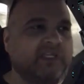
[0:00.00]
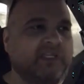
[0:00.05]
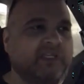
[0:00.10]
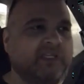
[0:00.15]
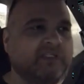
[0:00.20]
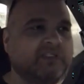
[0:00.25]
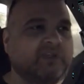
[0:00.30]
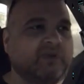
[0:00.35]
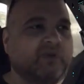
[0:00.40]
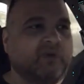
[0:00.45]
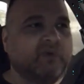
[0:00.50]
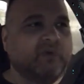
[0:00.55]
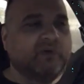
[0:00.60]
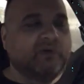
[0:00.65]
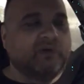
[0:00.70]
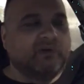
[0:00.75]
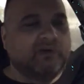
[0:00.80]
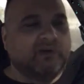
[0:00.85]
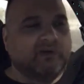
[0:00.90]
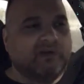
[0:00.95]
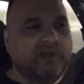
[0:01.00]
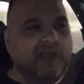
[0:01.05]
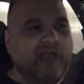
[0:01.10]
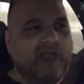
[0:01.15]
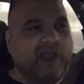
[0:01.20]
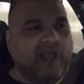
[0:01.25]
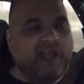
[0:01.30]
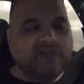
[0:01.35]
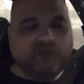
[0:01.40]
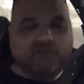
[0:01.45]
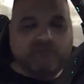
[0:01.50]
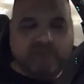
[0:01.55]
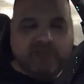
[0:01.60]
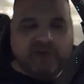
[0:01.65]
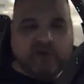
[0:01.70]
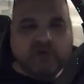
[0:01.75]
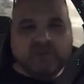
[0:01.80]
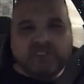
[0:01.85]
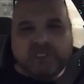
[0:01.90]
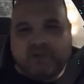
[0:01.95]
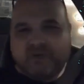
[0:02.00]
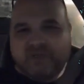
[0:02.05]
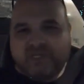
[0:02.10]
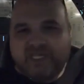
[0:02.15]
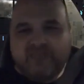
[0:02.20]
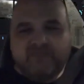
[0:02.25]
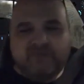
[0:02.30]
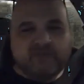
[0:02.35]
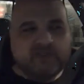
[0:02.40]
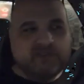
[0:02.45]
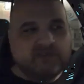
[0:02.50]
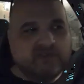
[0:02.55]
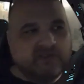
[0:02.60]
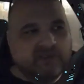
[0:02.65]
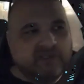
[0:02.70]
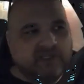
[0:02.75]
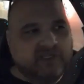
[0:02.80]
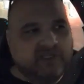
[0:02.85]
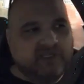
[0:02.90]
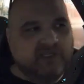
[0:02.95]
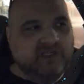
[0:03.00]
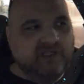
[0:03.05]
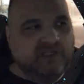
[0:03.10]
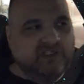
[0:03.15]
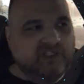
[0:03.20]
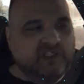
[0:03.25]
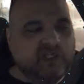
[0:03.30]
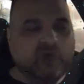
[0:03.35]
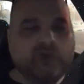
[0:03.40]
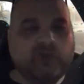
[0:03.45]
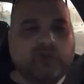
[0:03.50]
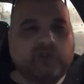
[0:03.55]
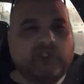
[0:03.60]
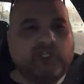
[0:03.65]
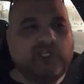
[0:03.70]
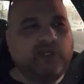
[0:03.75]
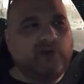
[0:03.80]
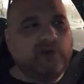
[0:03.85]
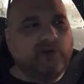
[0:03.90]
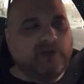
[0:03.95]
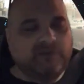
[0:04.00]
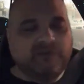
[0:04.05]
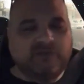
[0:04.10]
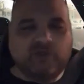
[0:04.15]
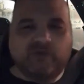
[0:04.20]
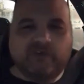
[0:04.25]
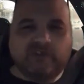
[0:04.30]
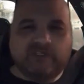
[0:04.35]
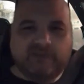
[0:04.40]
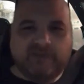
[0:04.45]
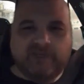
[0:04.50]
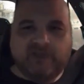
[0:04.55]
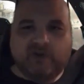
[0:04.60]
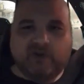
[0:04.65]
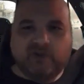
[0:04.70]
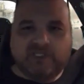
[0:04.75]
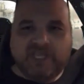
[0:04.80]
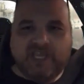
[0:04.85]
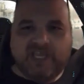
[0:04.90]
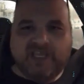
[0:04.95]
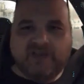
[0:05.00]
So as me and Jose were leaving, Joe Eugenio comes over to me and Jose.